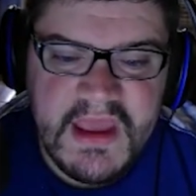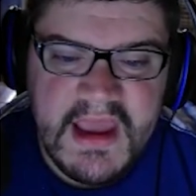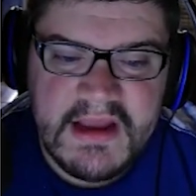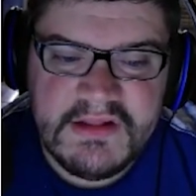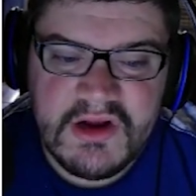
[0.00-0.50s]

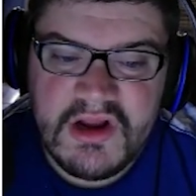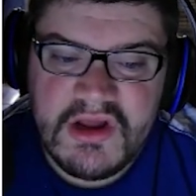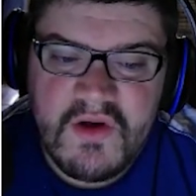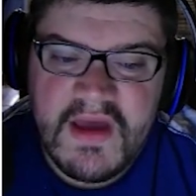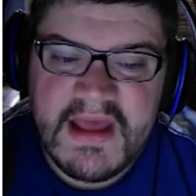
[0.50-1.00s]
and they're going to
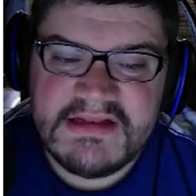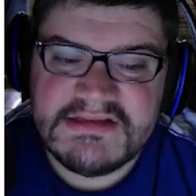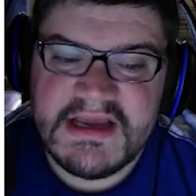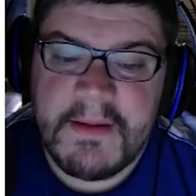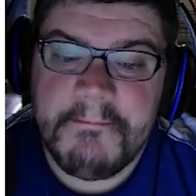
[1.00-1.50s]
go ahead and
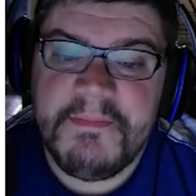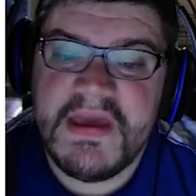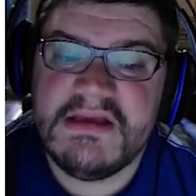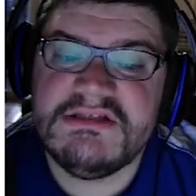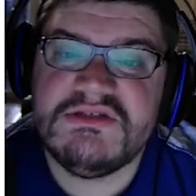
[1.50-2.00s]
take a
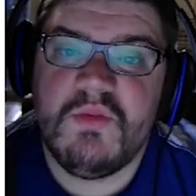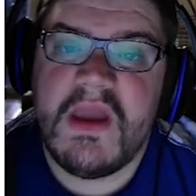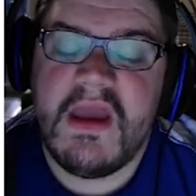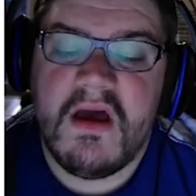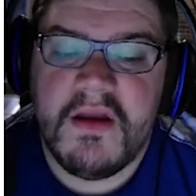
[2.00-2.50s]
big
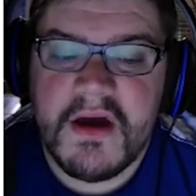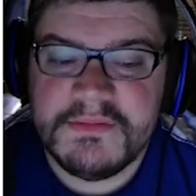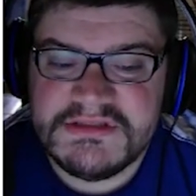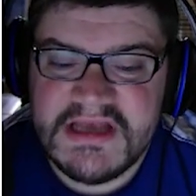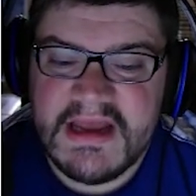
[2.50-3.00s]
swing on
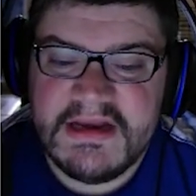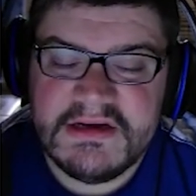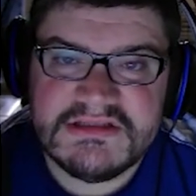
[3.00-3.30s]
upside here.